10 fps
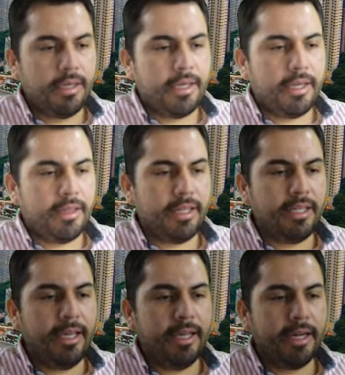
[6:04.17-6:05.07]
and then
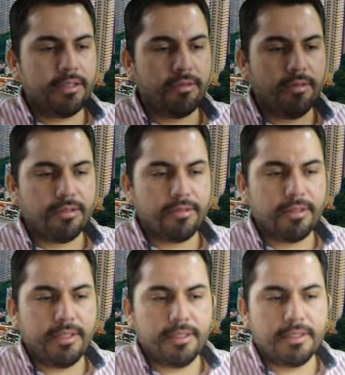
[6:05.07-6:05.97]
he has also
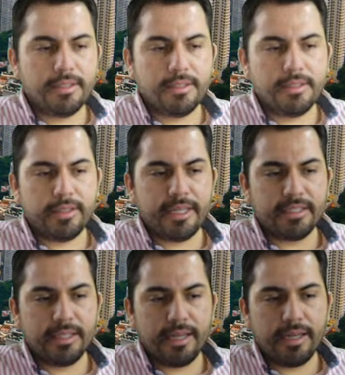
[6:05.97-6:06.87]
his
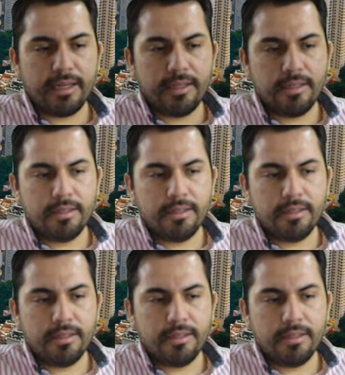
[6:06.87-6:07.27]
Tesla